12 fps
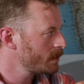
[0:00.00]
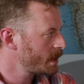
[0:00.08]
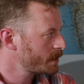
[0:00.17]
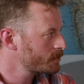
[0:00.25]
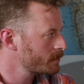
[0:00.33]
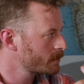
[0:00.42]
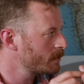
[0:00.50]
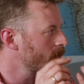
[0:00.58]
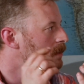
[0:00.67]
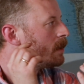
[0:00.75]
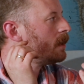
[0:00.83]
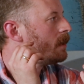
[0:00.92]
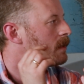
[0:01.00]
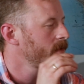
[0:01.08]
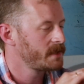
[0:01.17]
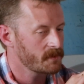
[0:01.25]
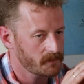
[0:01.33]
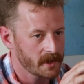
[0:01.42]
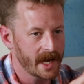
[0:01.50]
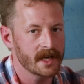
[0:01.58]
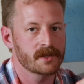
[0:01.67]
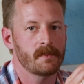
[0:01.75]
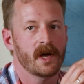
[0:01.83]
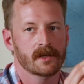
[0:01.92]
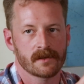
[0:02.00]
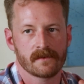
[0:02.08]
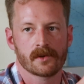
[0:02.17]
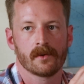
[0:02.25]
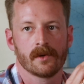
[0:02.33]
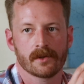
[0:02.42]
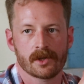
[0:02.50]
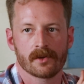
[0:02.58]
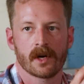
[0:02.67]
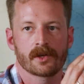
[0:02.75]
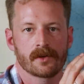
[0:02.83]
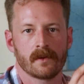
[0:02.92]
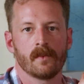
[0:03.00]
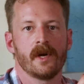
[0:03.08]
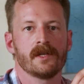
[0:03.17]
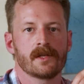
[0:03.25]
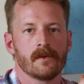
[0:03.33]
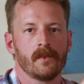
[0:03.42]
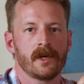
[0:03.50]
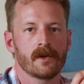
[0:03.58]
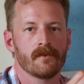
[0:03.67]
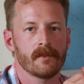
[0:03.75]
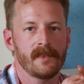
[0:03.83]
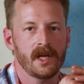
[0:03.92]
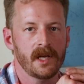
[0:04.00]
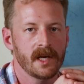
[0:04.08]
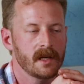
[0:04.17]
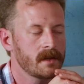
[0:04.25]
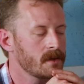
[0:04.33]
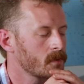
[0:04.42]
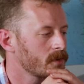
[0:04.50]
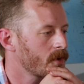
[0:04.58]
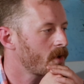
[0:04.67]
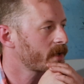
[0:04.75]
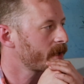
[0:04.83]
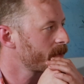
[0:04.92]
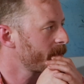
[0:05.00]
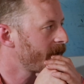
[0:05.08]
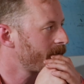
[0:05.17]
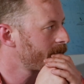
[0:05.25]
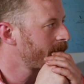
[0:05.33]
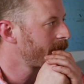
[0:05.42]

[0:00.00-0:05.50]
electrical, different aspects of soil structure and ways that we can remediate it that we're talking about.